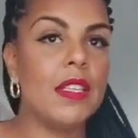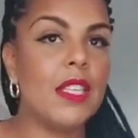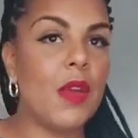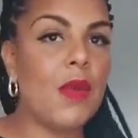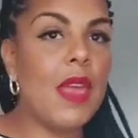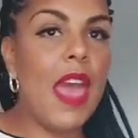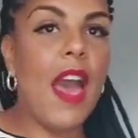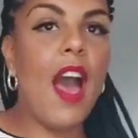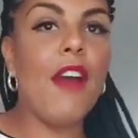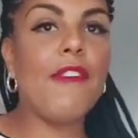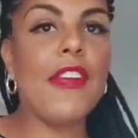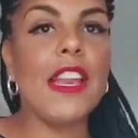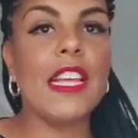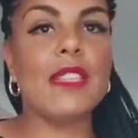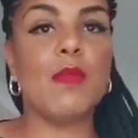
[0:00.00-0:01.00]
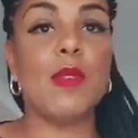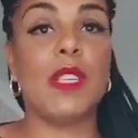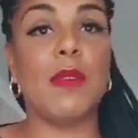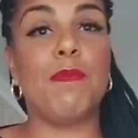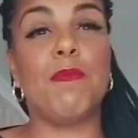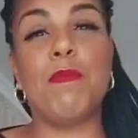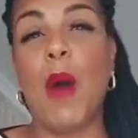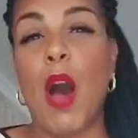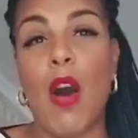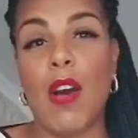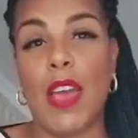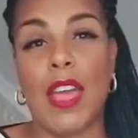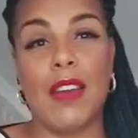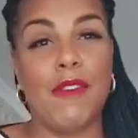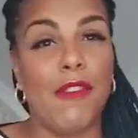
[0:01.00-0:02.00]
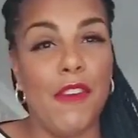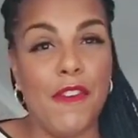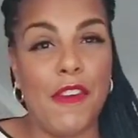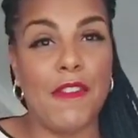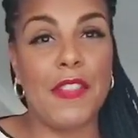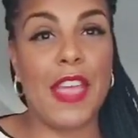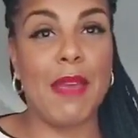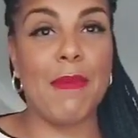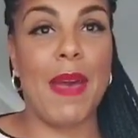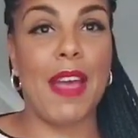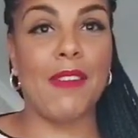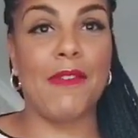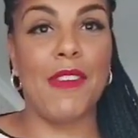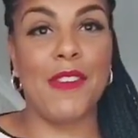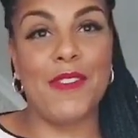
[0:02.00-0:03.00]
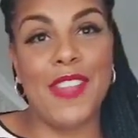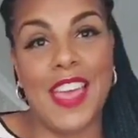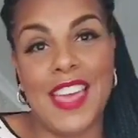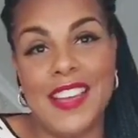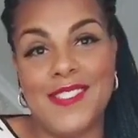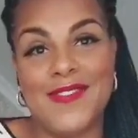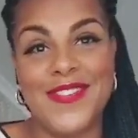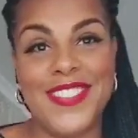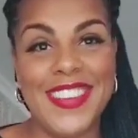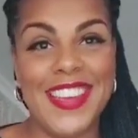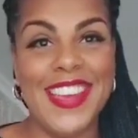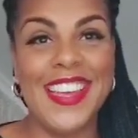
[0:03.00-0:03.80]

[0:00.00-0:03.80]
So yeah, I think this was a bargain for £15.50.